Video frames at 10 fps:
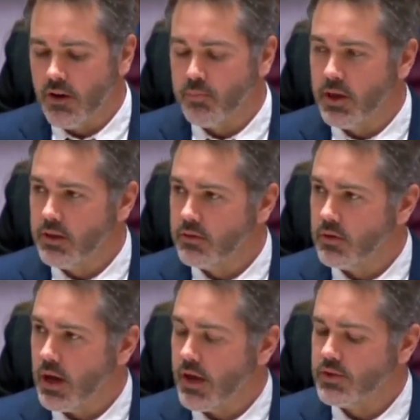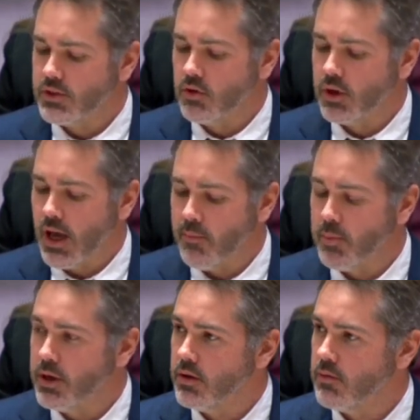have been, and still
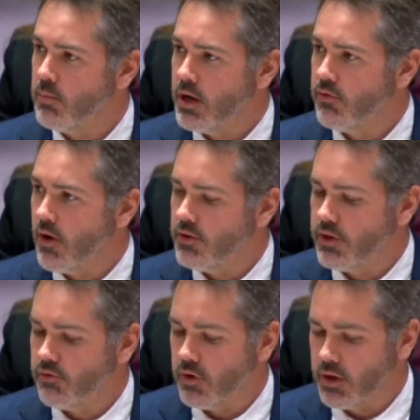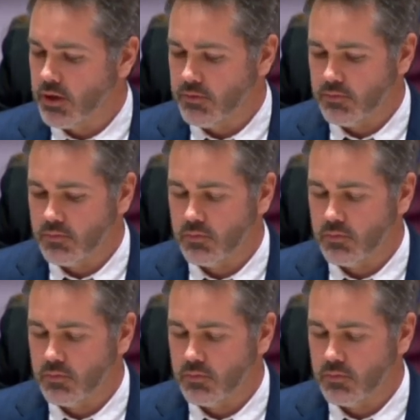can be, made very differently.